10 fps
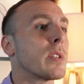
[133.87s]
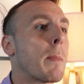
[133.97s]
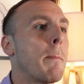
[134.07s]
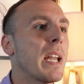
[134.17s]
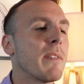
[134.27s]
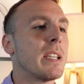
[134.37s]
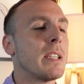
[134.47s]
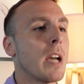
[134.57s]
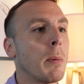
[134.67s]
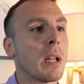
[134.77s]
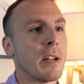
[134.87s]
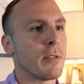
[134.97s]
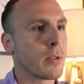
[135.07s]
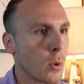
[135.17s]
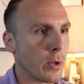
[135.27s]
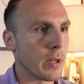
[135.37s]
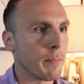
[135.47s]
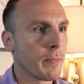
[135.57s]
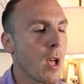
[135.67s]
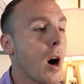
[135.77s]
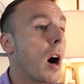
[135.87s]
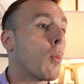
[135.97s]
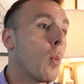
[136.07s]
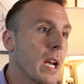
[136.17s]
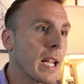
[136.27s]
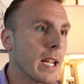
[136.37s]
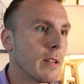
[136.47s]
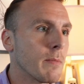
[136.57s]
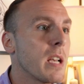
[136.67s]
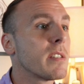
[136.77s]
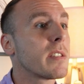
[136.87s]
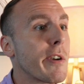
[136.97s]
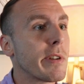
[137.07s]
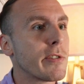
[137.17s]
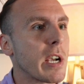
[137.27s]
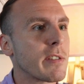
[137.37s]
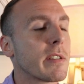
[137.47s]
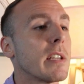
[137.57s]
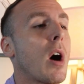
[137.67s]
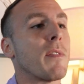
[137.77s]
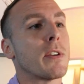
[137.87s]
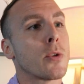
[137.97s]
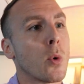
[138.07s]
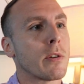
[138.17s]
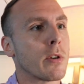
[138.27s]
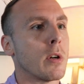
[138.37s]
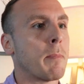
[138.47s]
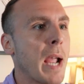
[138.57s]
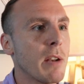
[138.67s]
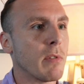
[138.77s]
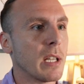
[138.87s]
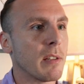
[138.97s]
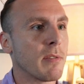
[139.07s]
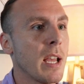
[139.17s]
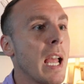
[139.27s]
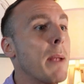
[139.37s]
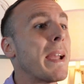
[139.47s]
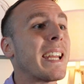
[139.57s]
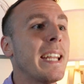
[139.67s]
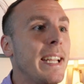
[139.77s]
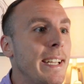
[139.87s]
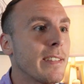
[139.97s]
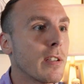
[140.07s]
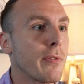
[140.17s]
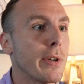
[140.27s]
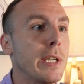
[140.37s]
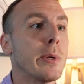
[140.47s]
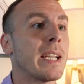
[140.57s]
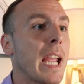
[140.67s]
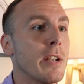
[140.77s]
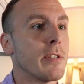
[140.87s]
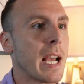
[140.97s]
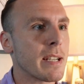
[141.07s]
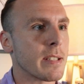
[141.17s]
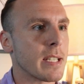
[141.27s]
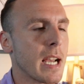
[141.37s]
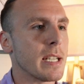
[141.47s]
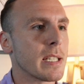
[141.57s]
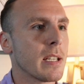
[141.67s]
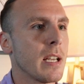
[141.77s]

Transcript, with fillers: it's a bit of a double edged sword. On one hand, steroid injections can offer short-term pain relief and make it easier for you to engage in exercise.